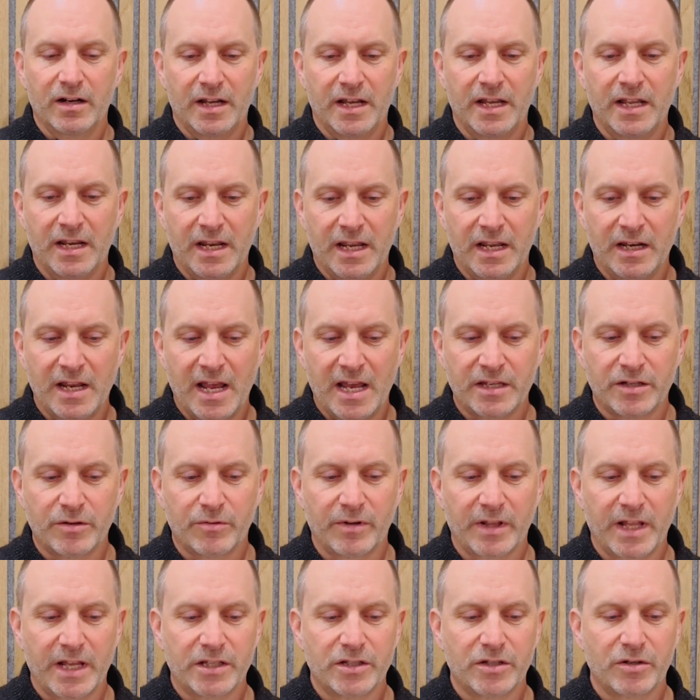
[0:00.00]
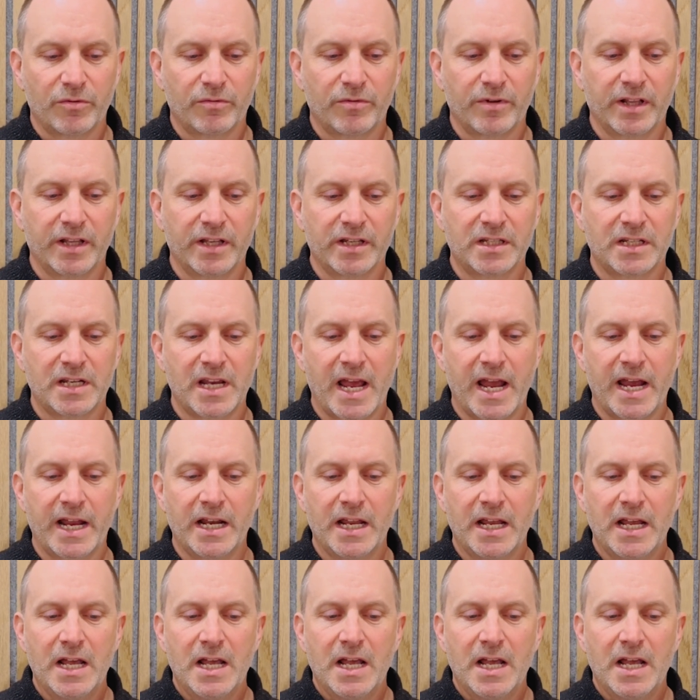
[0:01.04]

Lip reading: as it relates to real estate,